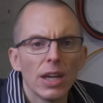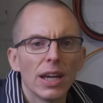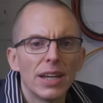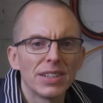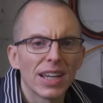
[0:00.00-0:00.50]

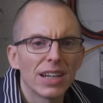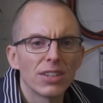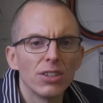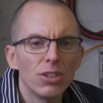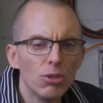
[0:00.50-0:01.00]
and is
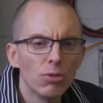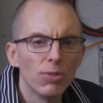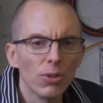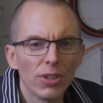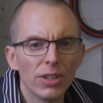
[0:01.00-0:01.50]
actually
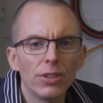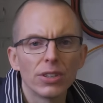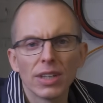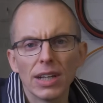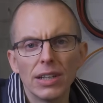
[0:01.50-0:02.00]
useful to
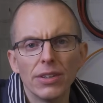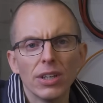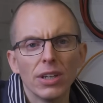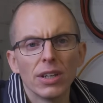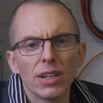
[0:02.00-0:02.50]
understand
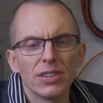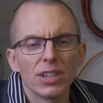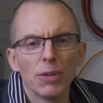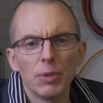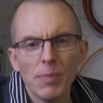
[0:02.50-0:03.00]
as they
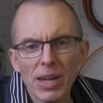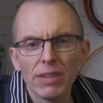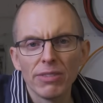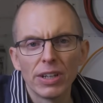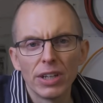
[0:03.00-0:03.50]
come in many
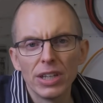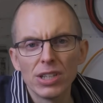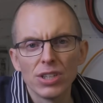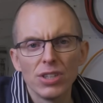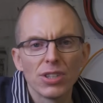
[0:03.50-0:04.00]

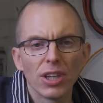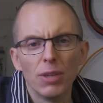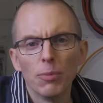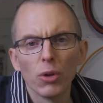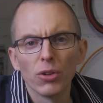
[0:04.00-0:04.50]
variations and the
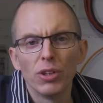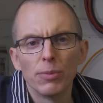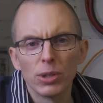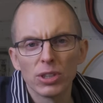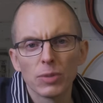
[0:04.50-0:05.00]
model
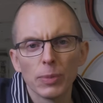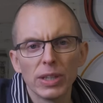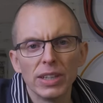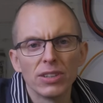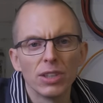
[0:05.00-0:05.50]
number
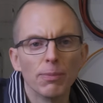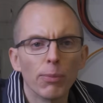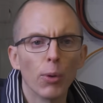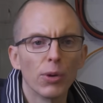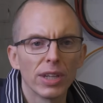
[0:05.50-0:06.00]
explains the
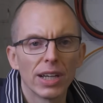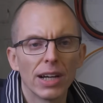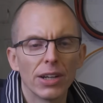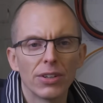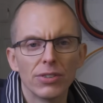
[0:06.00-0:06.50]
important
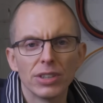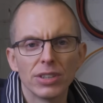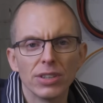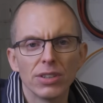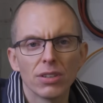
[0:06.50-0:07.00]

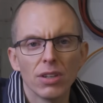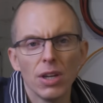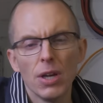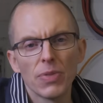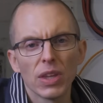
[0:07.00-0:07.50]
characteristics.
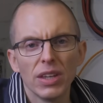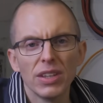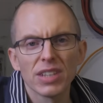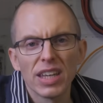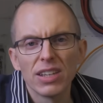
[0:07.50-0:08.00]
In
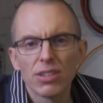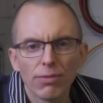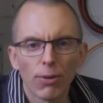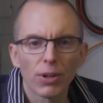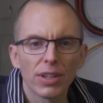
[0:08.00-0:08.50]
this case, the
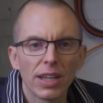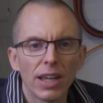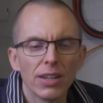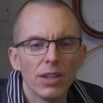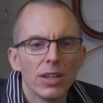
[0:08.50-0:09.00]

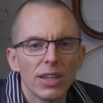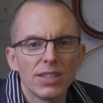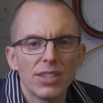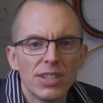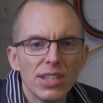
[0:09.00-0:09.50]
forty-eight is
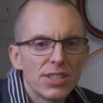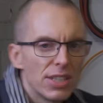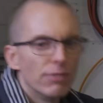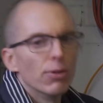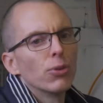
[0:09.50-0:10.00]
the D
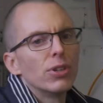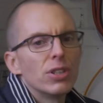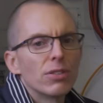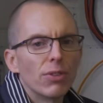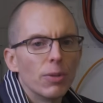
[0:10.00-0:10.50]
C
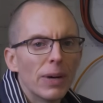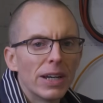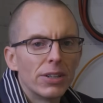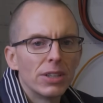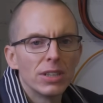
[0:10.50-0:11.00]
voltage for the
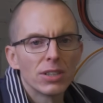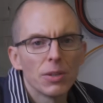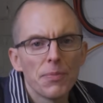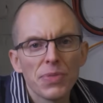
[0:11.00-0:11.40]
batteries,